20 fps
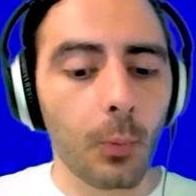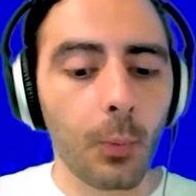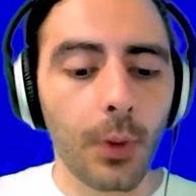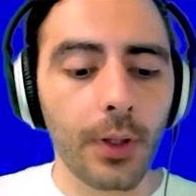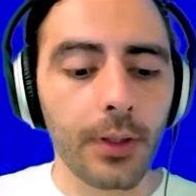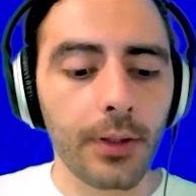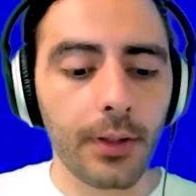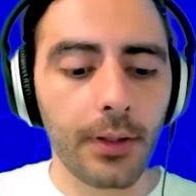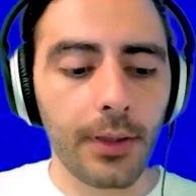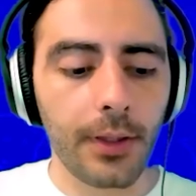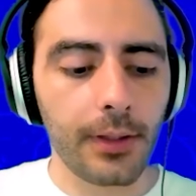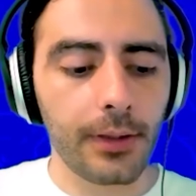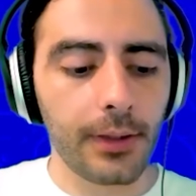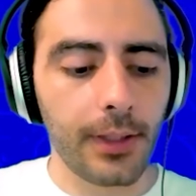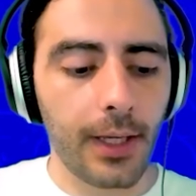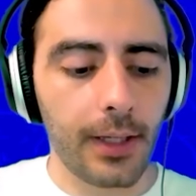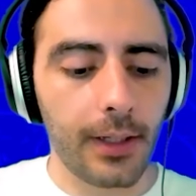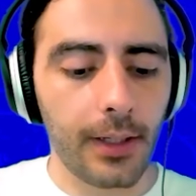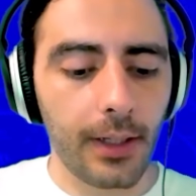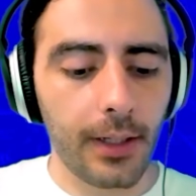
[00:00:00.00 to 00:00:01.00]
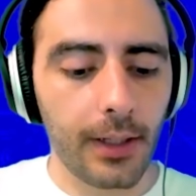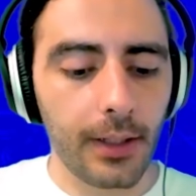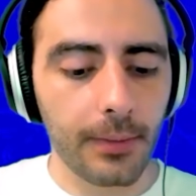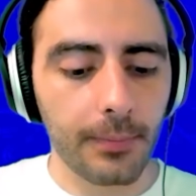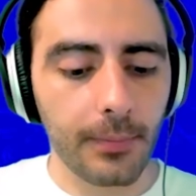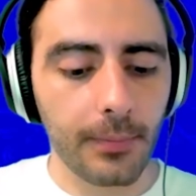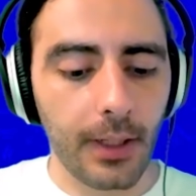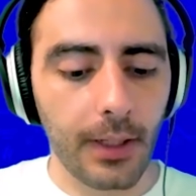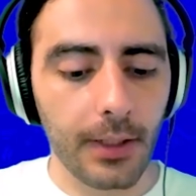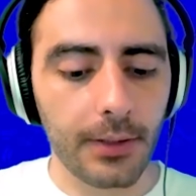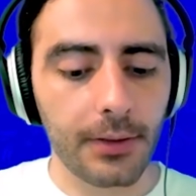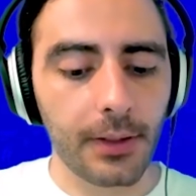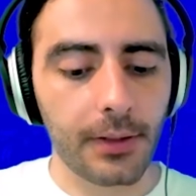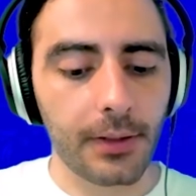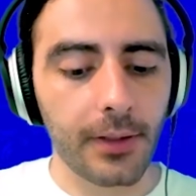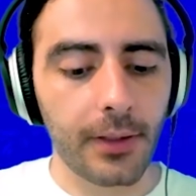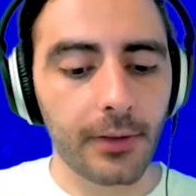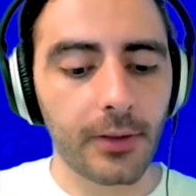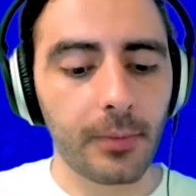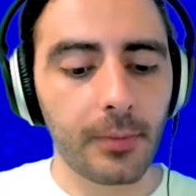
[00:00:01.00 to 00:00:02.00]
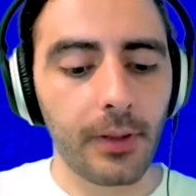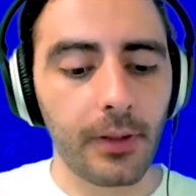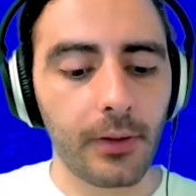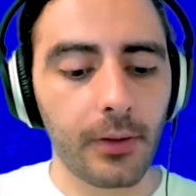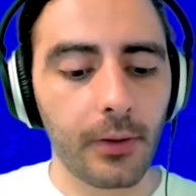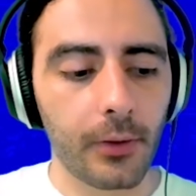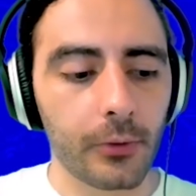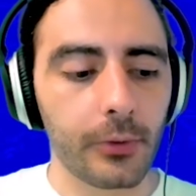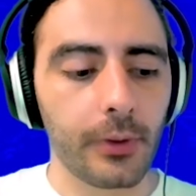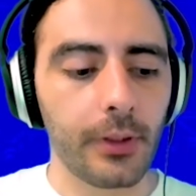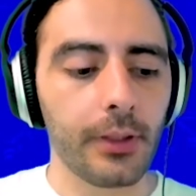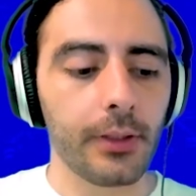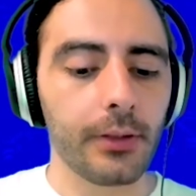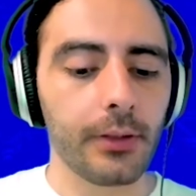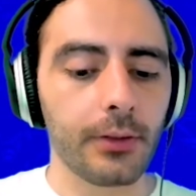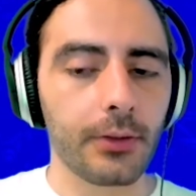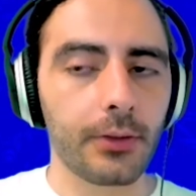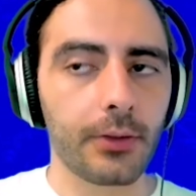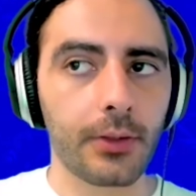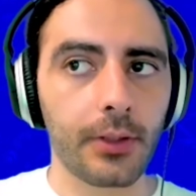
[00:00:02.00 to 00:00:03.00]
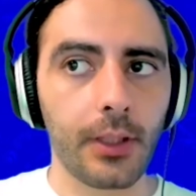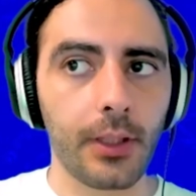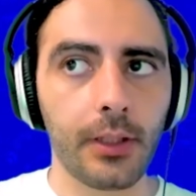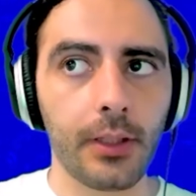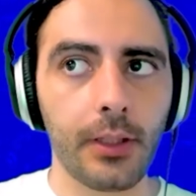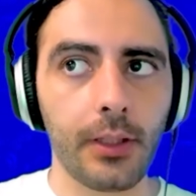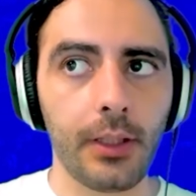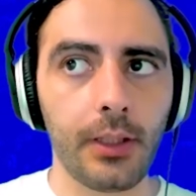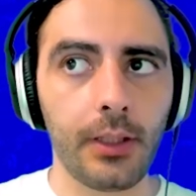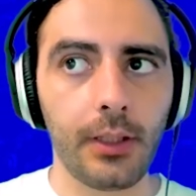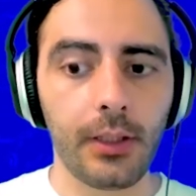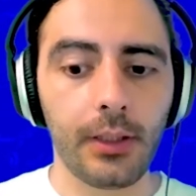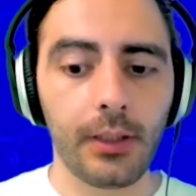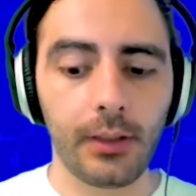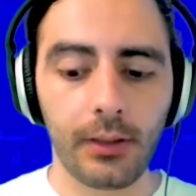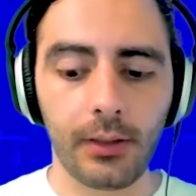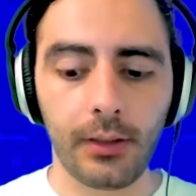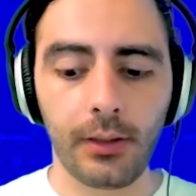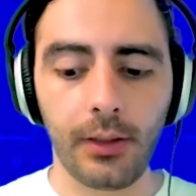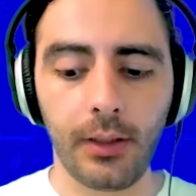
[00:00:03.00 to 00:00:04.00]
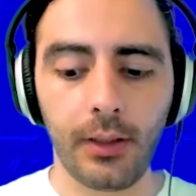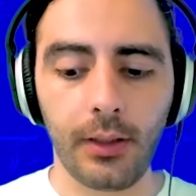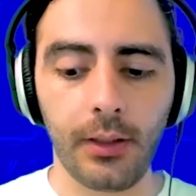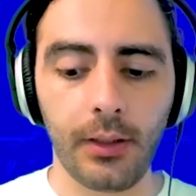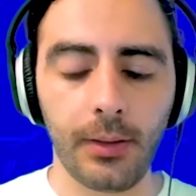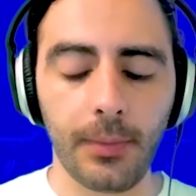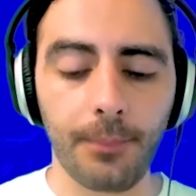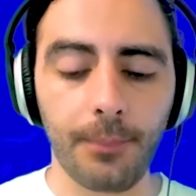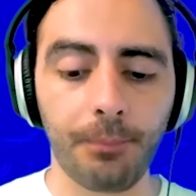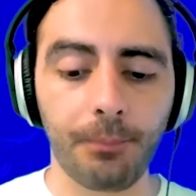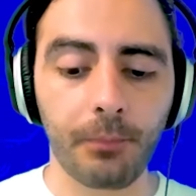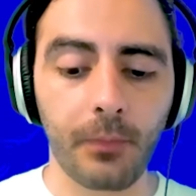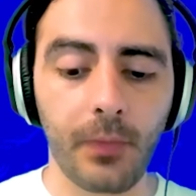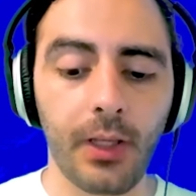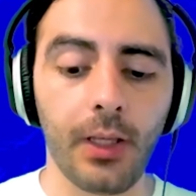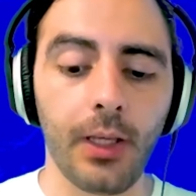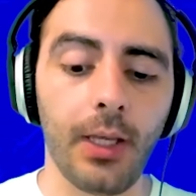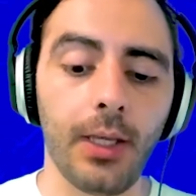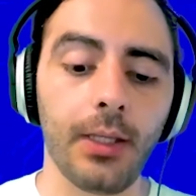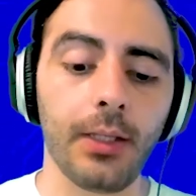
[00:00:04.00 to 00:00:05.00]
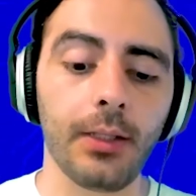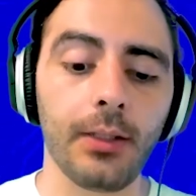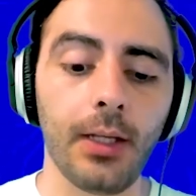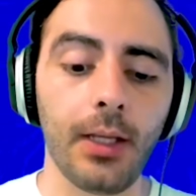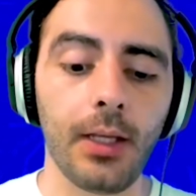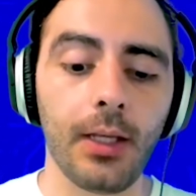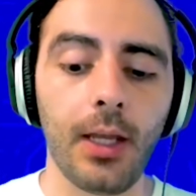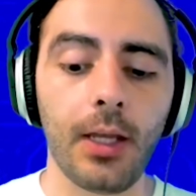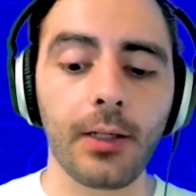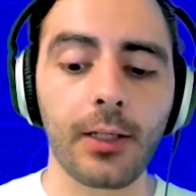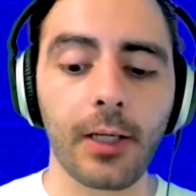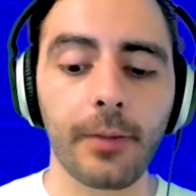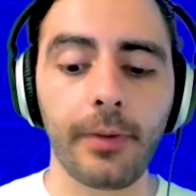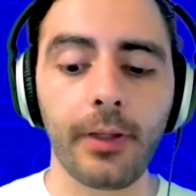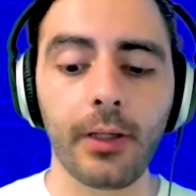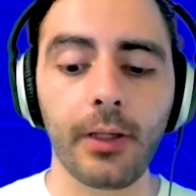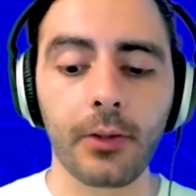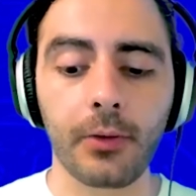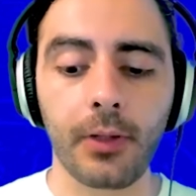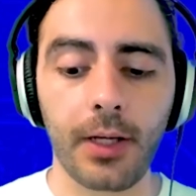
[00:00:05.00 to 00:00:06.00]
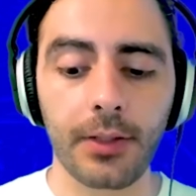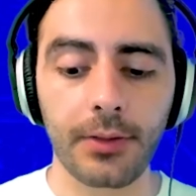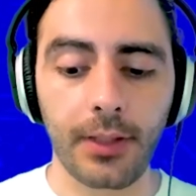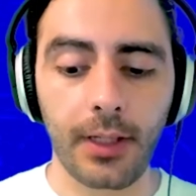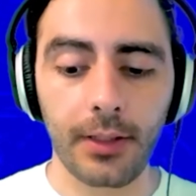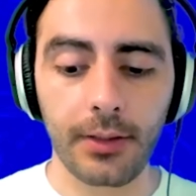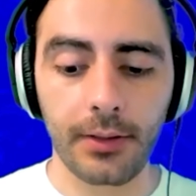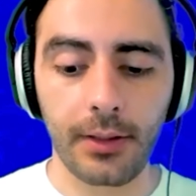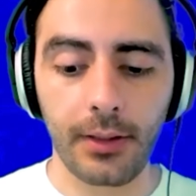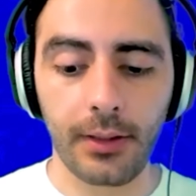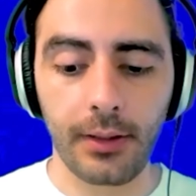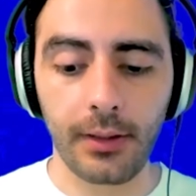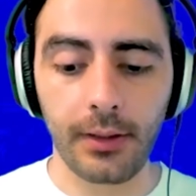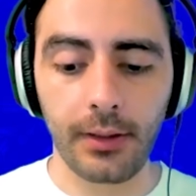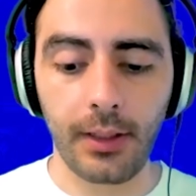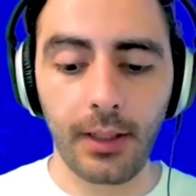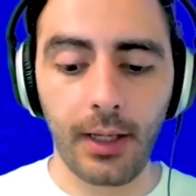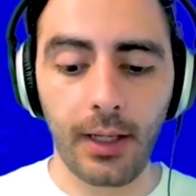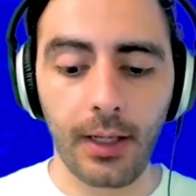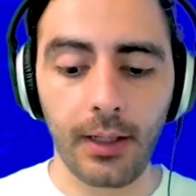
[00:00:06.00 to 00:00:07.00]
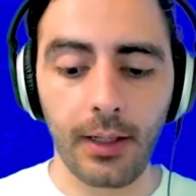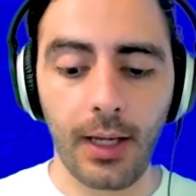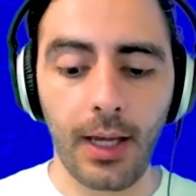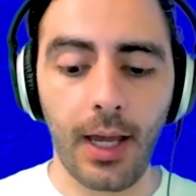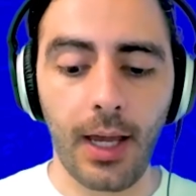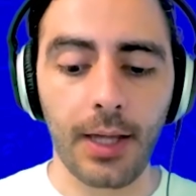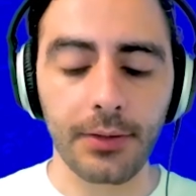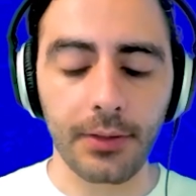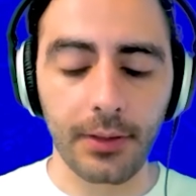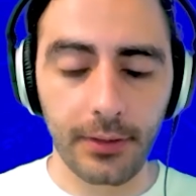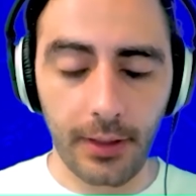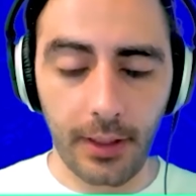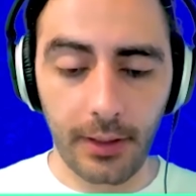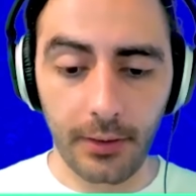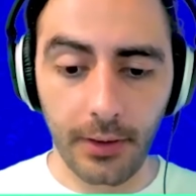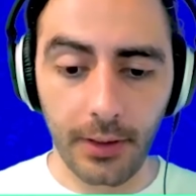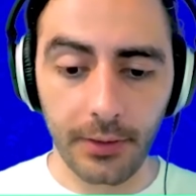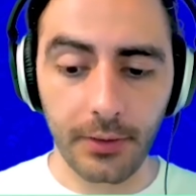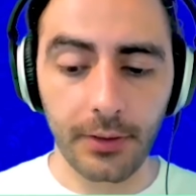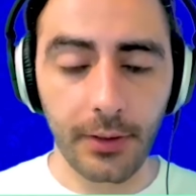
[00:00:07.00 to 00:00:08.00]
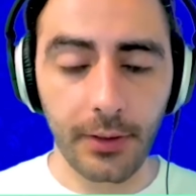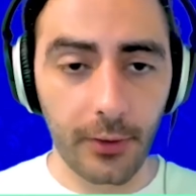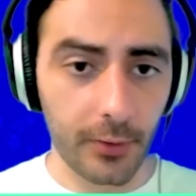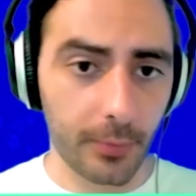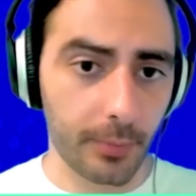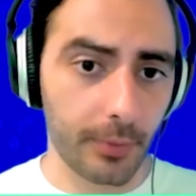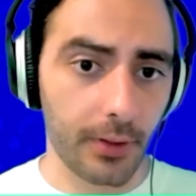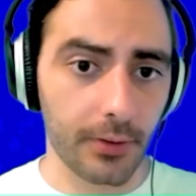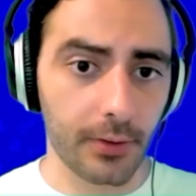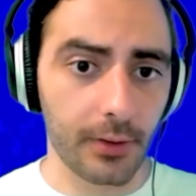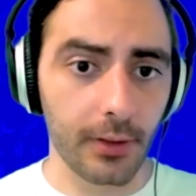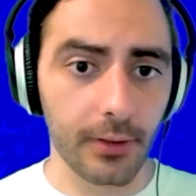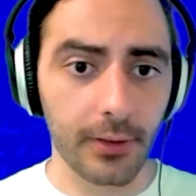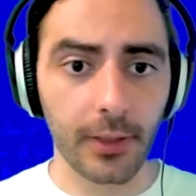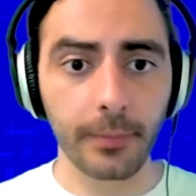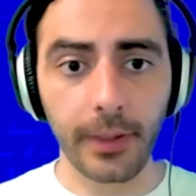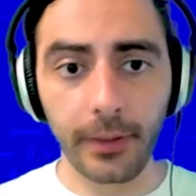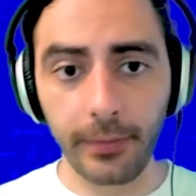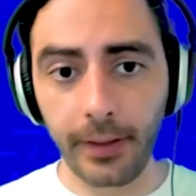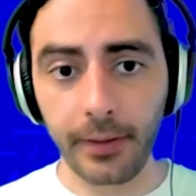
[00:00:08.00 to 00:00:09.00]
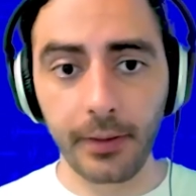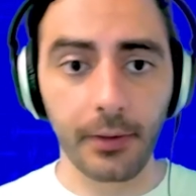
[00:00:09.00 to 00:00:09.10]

One thing that um, uh, sticks out to me though is in the in, in, in coming across as the uh, as a you know as a salesperson in some way, right?